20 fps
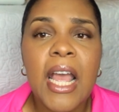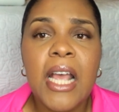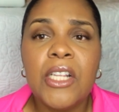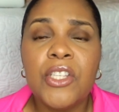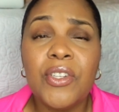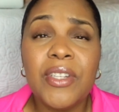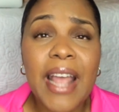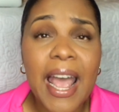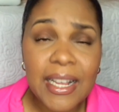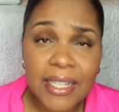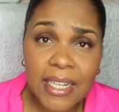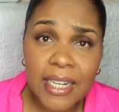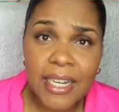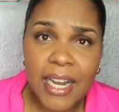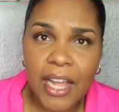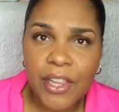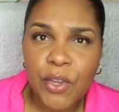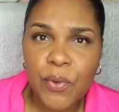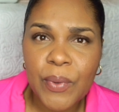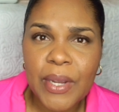so that's
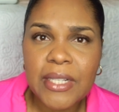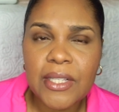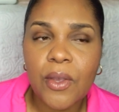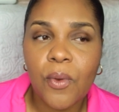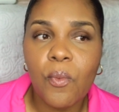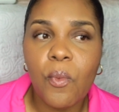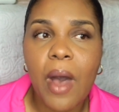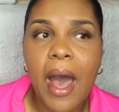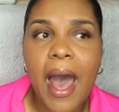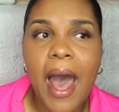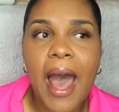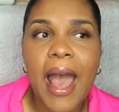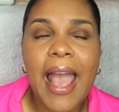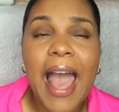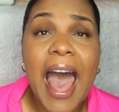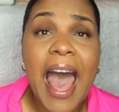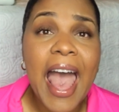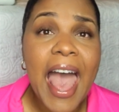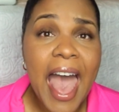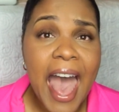another reason
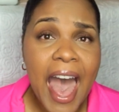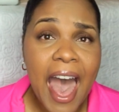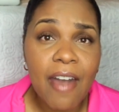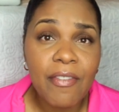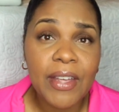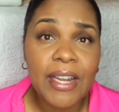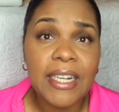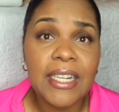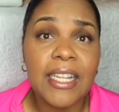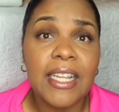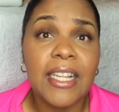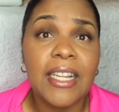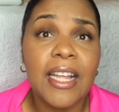why I haven't